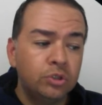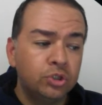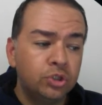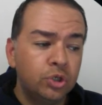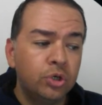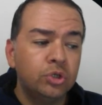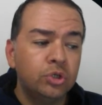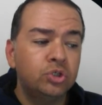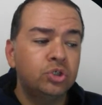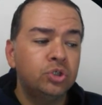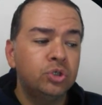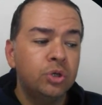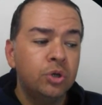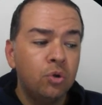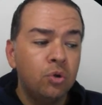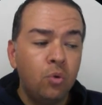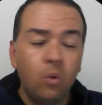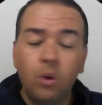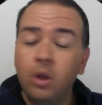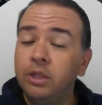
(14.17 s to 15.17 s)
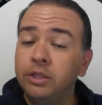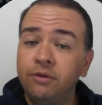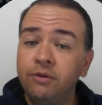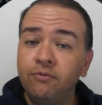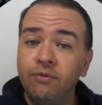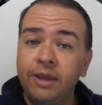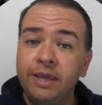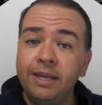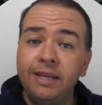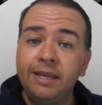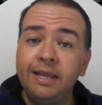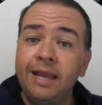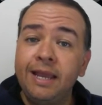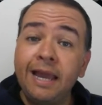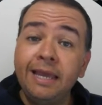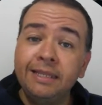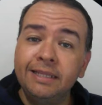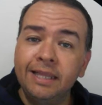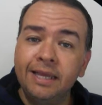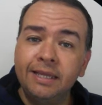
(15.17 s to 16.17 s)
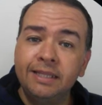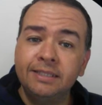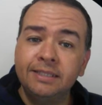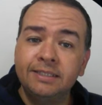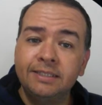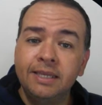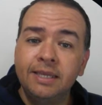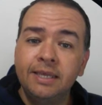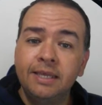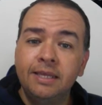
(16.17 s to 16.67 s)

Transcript: search quality rating guidelines